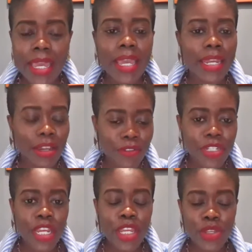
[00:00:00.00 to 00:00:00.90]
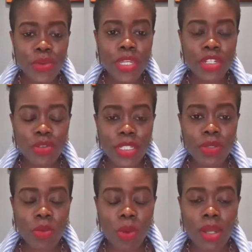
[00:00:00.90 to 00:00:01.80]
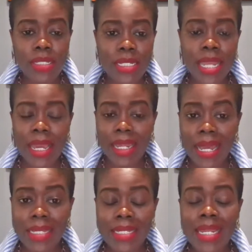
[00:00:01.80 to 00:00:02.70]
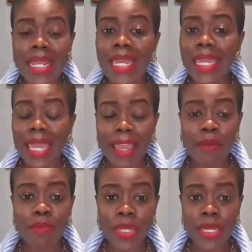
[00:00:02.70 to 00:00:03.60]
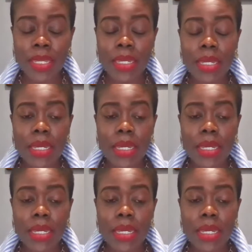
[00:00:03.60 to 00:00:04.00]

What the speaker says: And every day you get dressed and walk into that closet, it can't be